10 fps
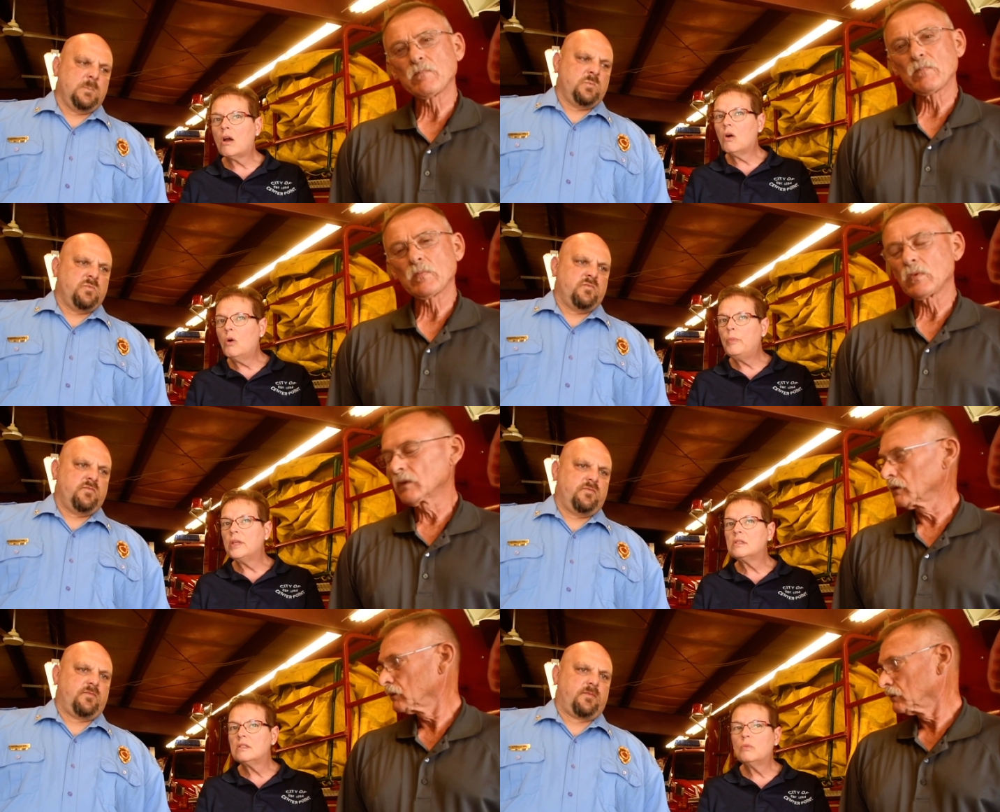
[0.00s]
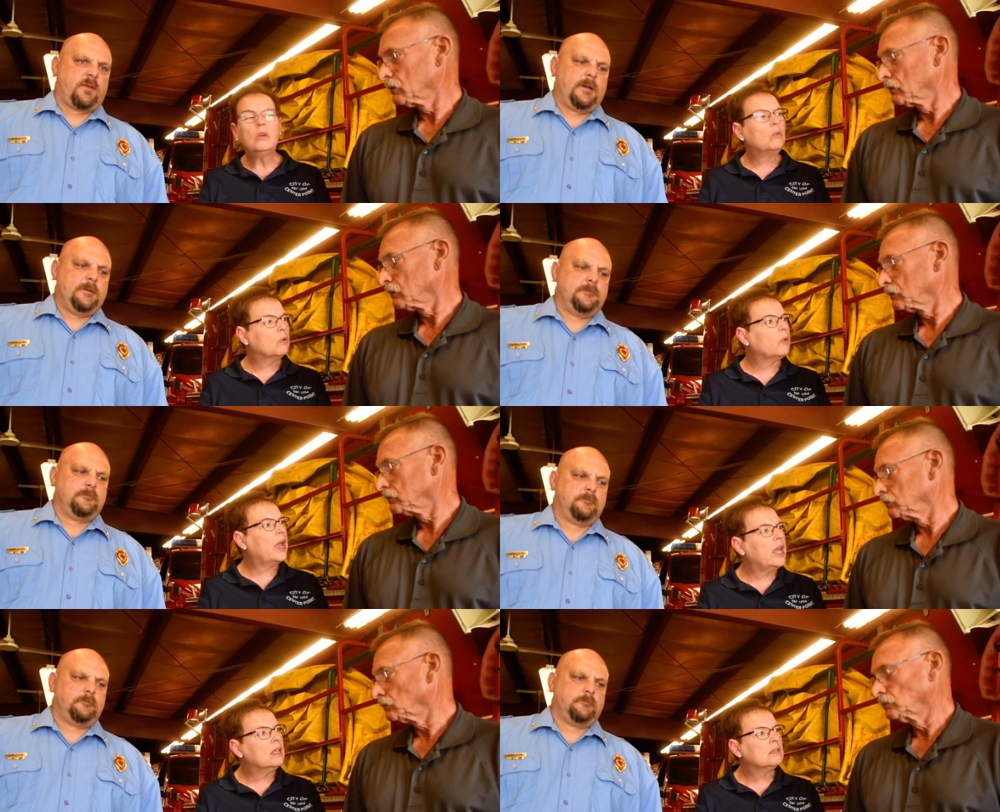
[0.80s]
Speaker 1: hope is that we will
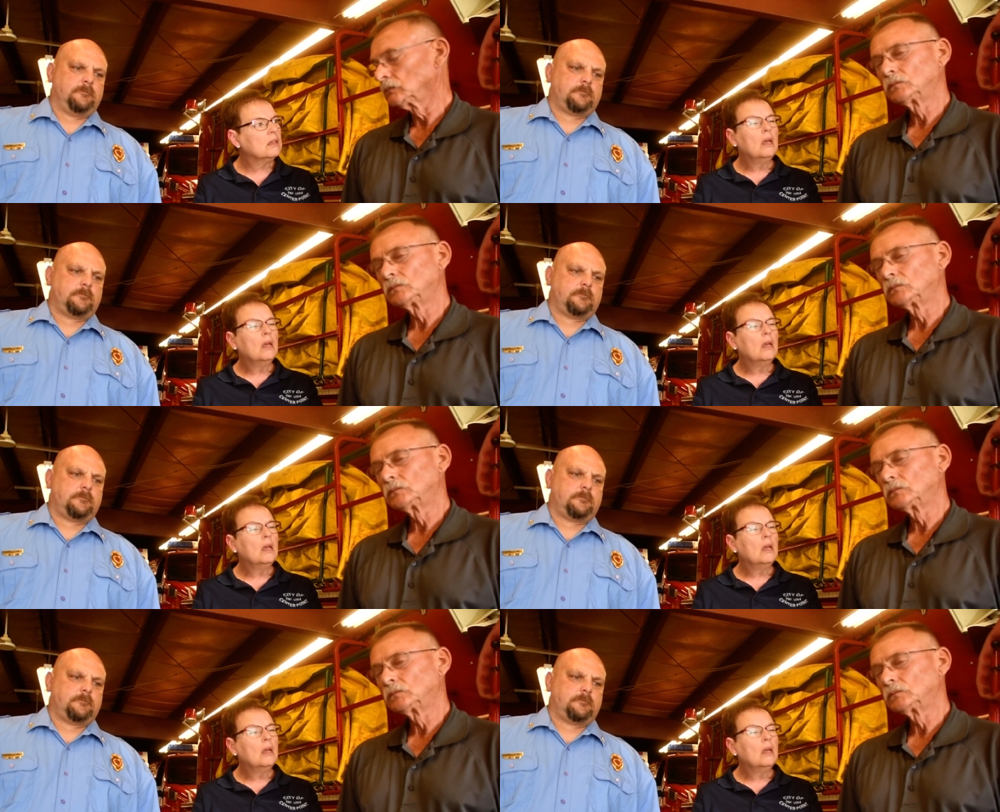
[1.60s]
raise